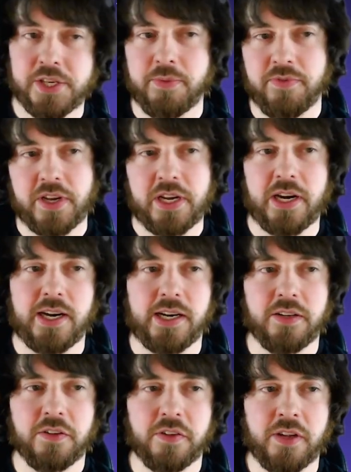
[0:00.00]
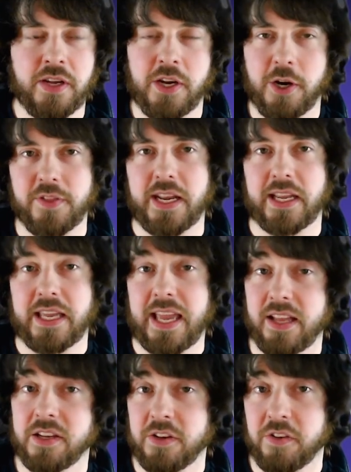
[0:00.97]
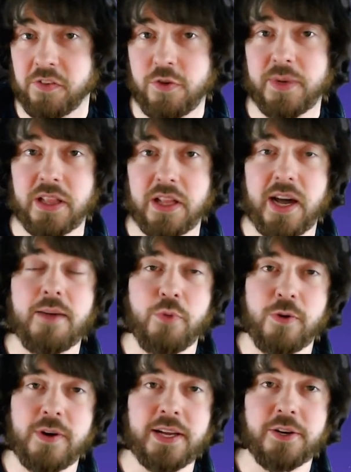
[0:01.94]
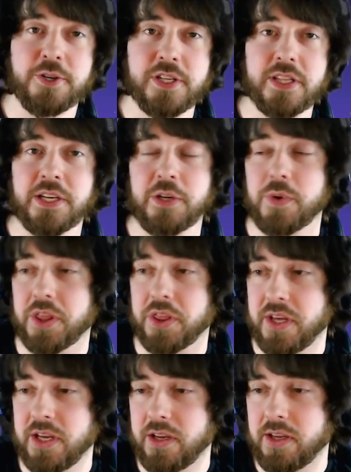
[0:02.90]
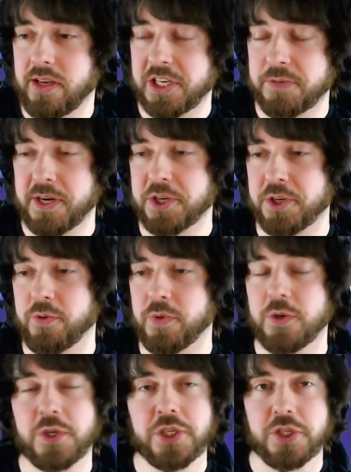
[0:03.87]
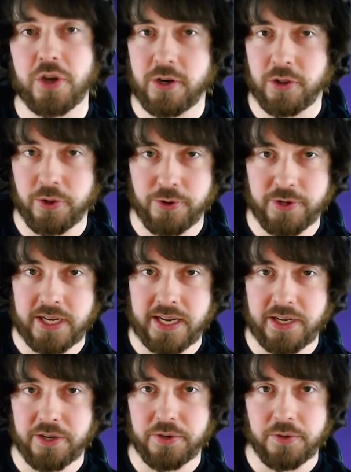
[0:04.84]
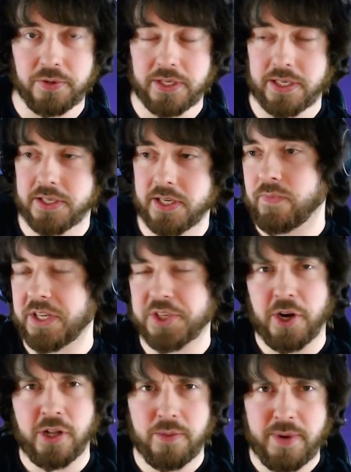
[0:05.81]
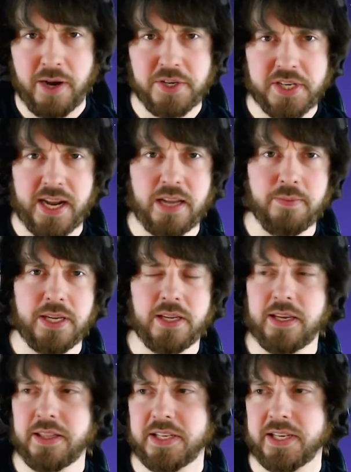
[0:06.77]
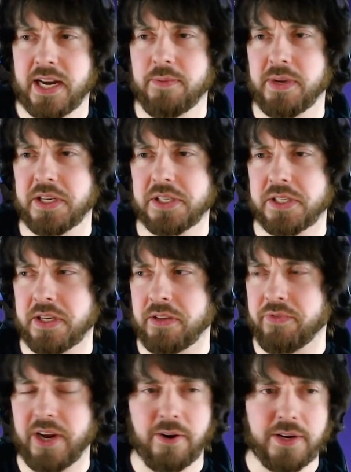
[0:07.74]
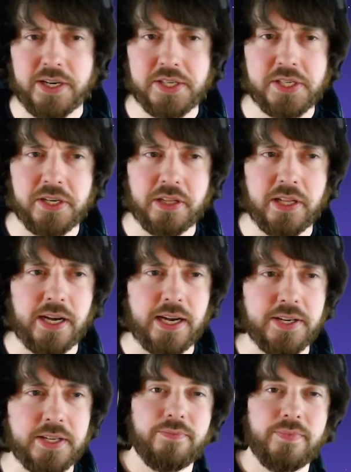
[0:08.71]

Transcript: of the cons are that it can consume a lot more energy than you would think, especially when you start learning how to do this. It's all about timing and the timing is it varies a lot.